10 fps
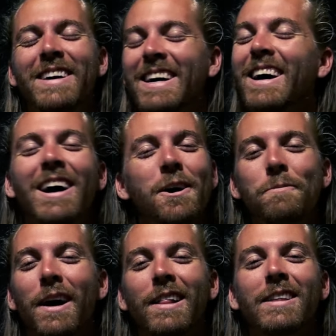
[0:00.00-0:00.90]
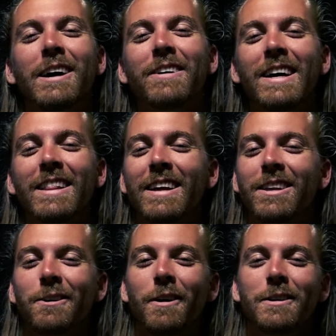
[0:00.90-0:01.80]
by the time I, they
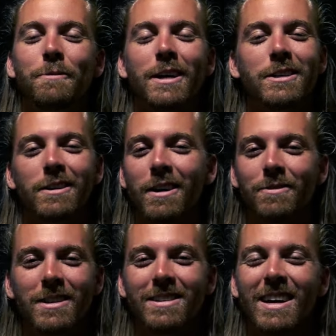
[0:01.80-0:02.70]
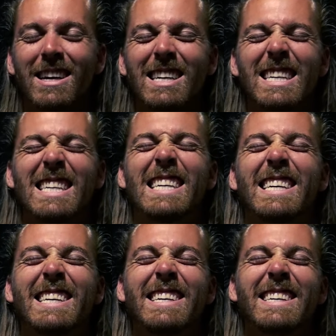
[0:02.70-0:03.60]
took my picture, I'm just like,
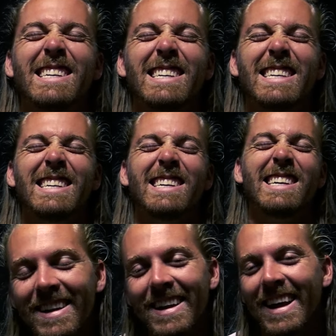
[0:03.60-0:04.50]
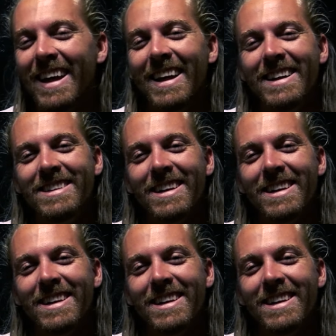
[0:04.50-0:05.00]
it